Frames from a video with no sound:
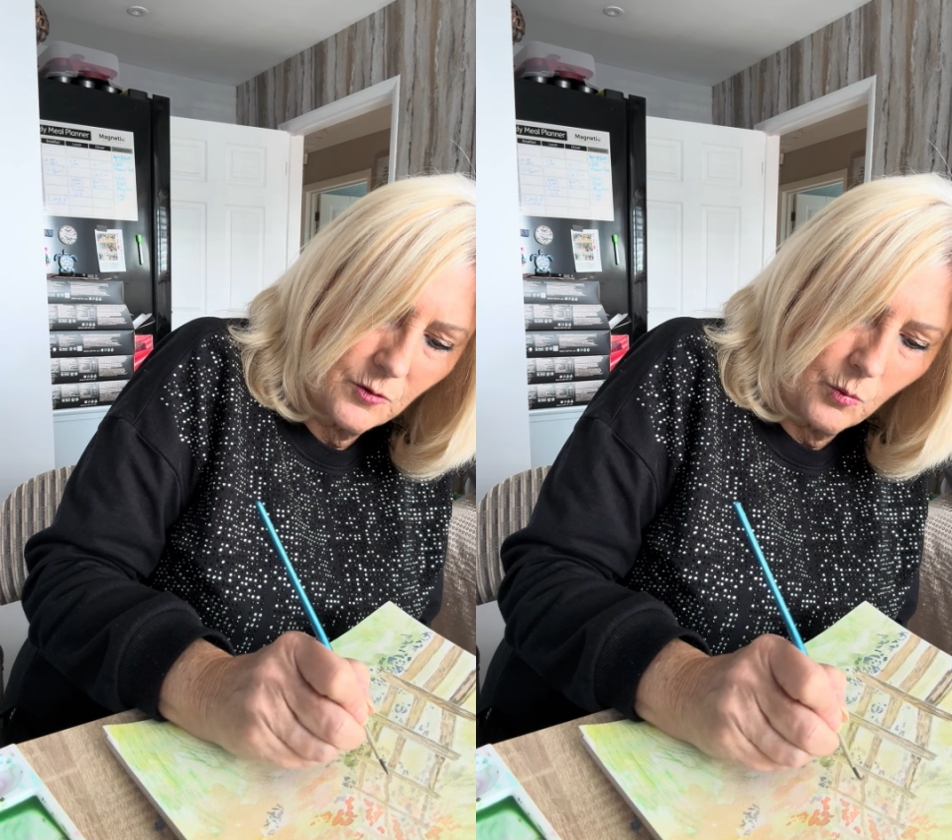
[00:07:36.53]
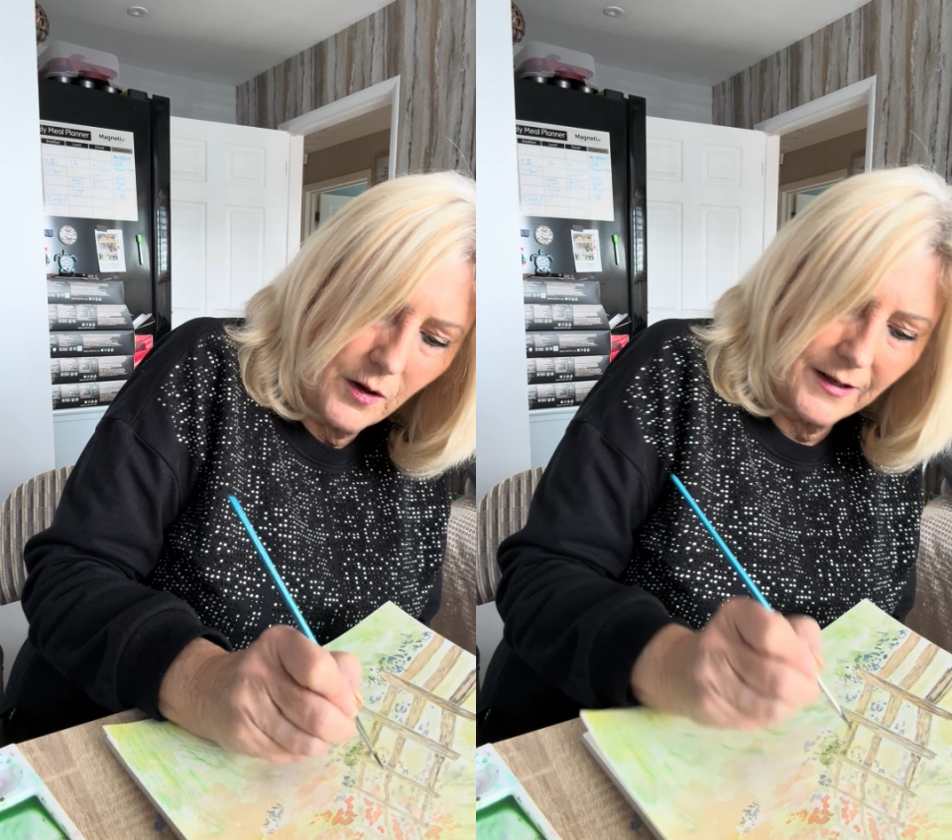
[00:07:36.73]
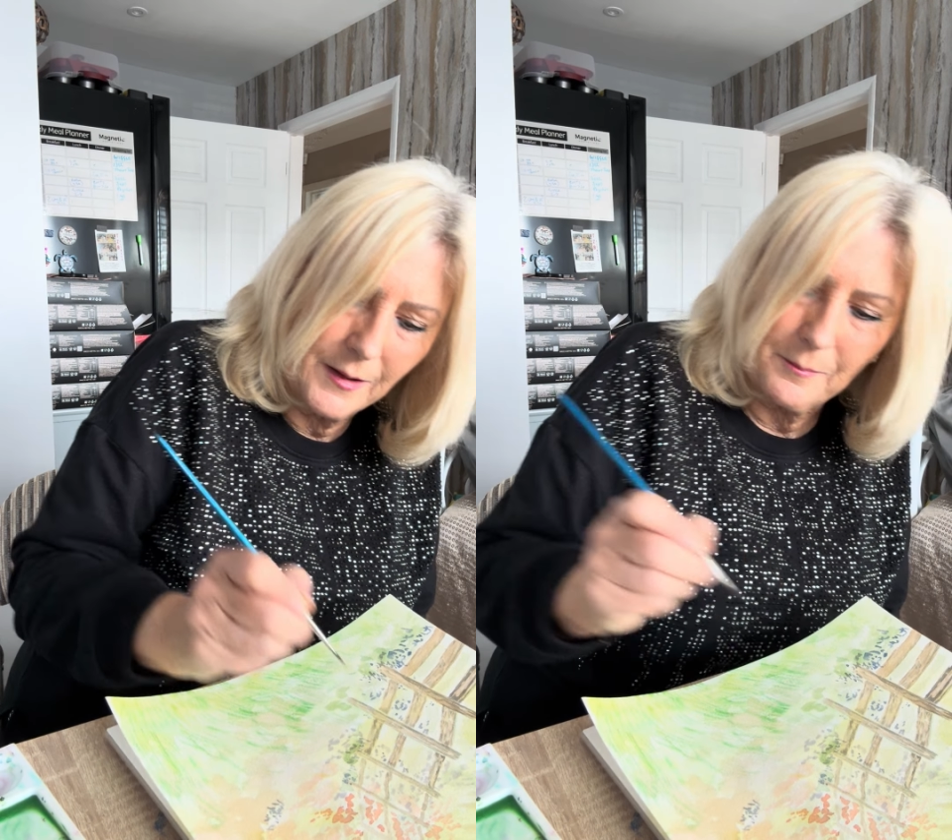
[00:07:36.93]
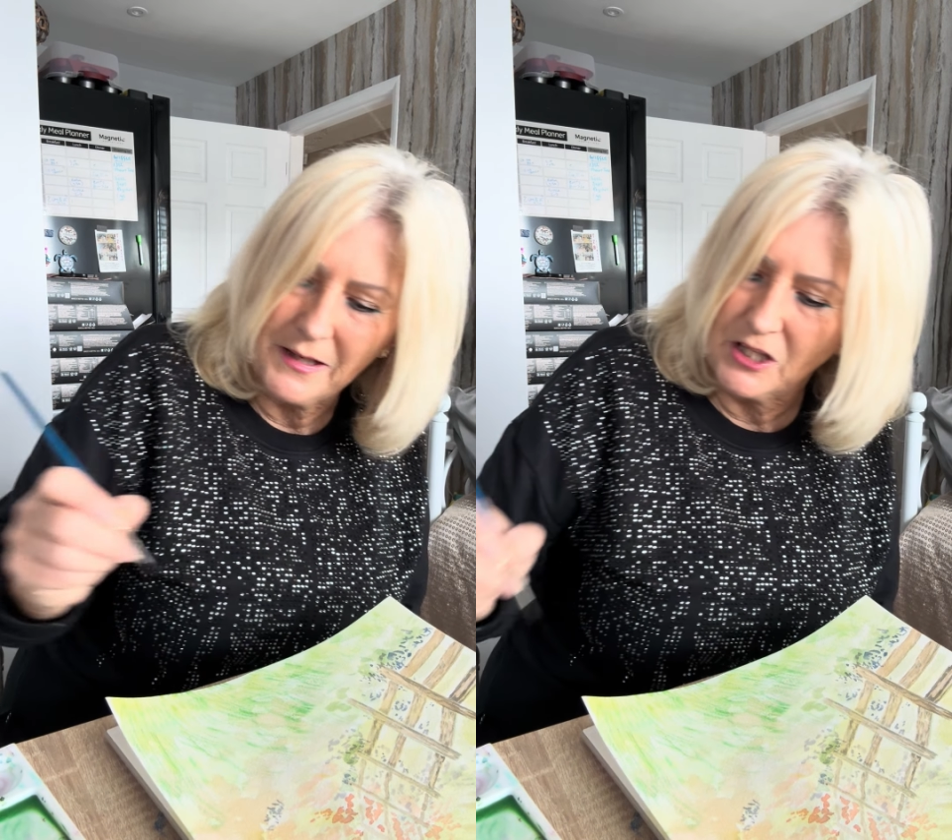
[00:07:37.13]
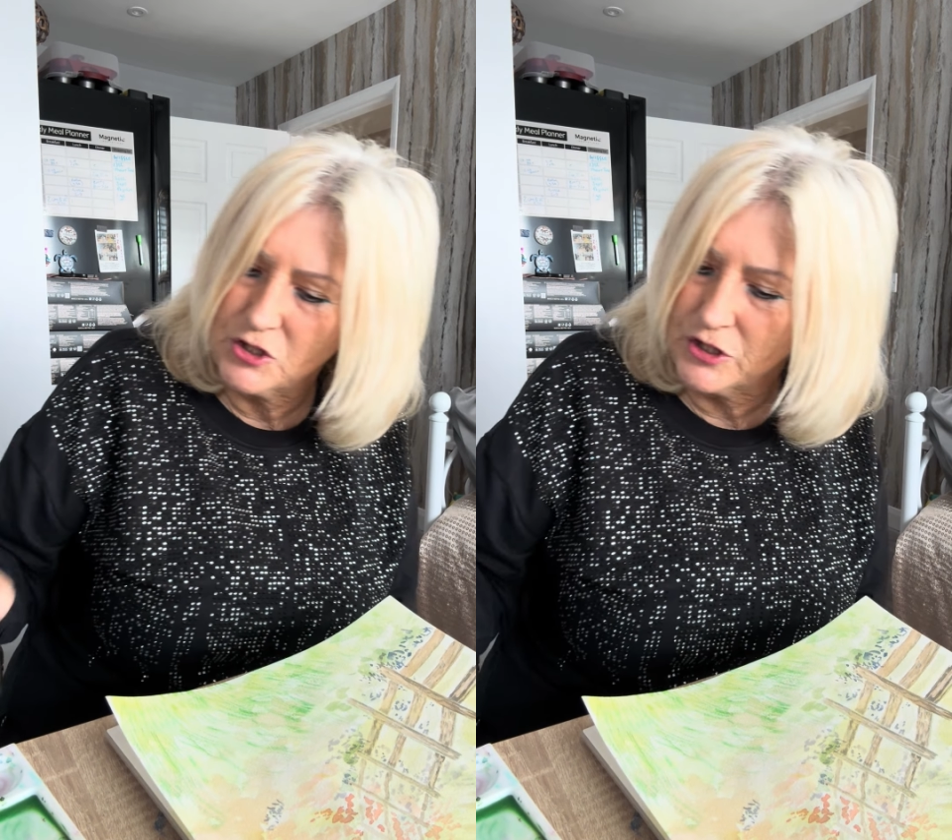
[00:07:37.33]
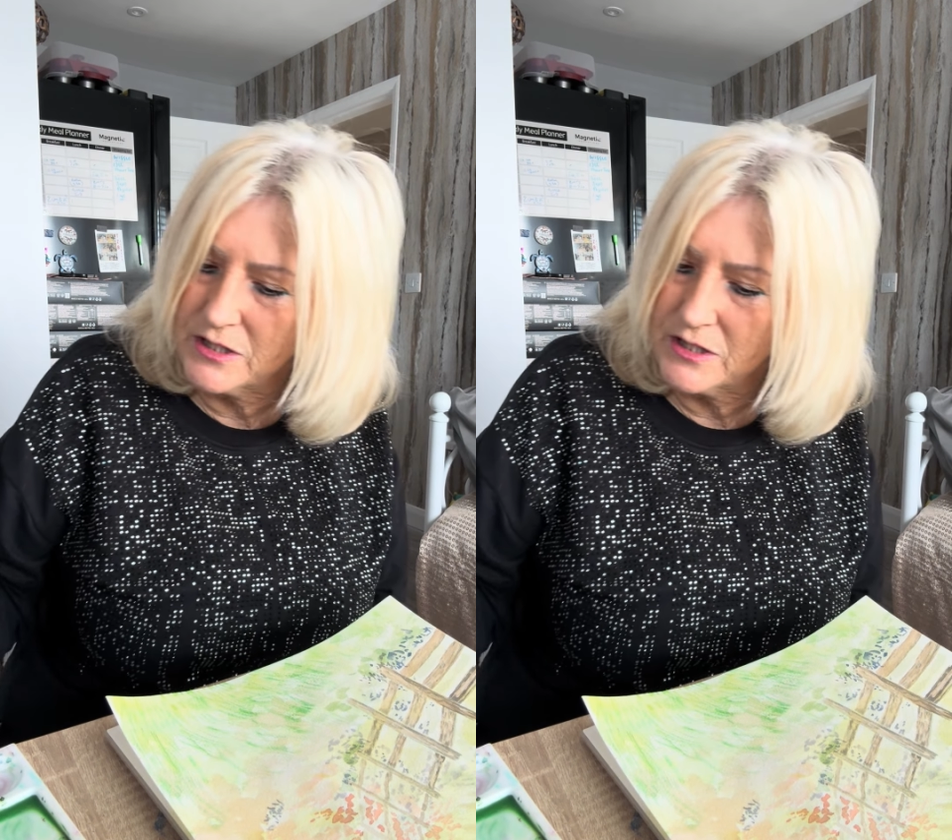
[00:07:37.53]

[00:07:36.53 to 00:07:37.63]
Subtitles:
one picture